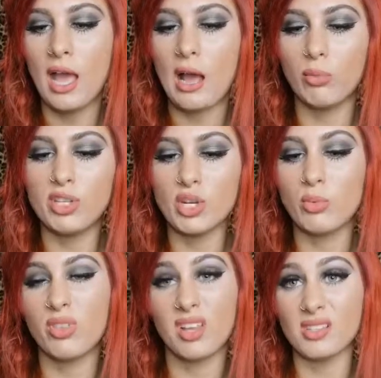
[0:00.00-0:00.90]
and we
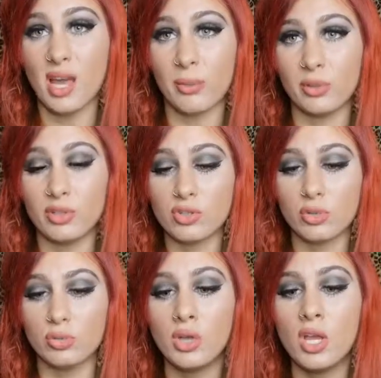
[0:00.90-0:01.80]
don't want that to happen at
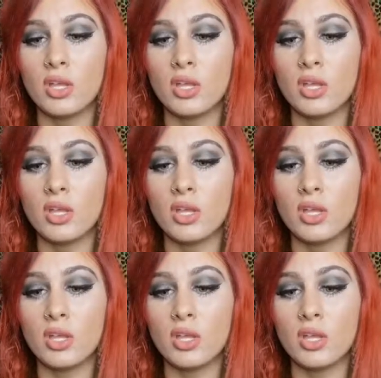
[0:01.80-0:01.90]
all.